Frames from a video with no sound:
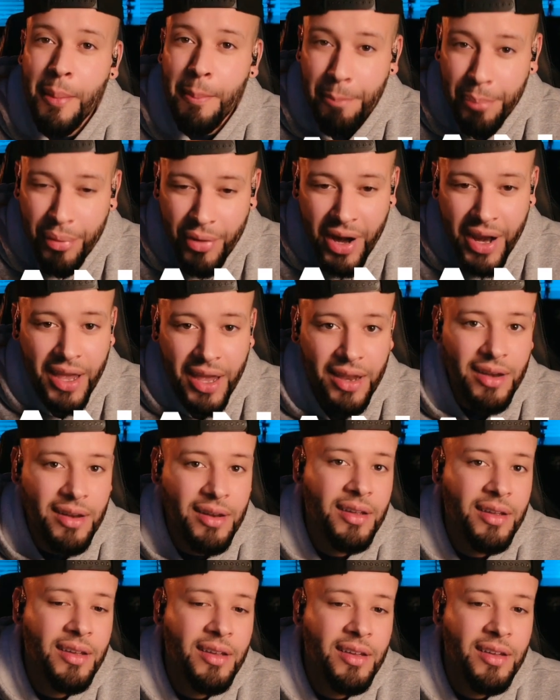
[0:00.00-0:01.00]
brand,
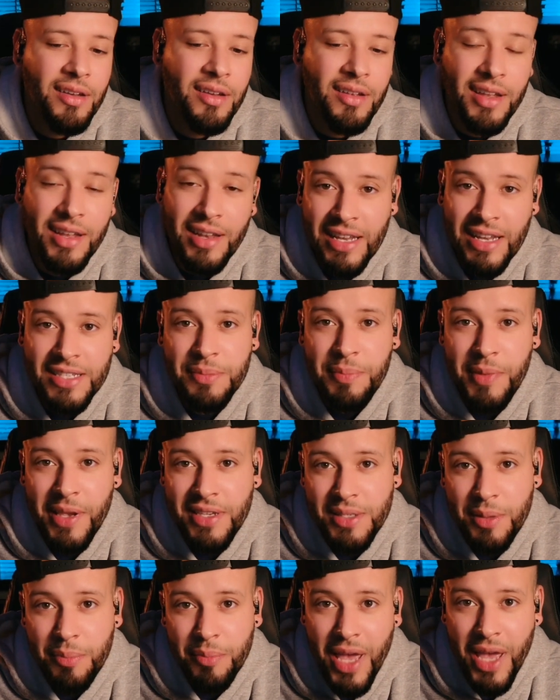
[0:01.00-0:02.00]
and let's make
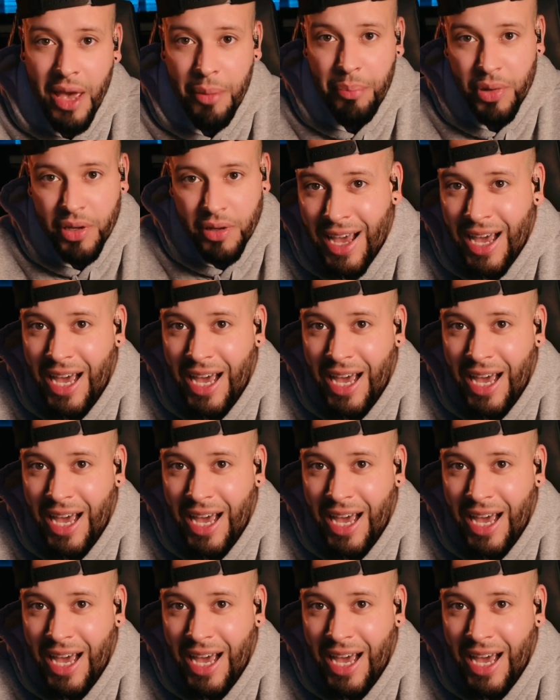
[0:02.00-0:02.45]
something happen.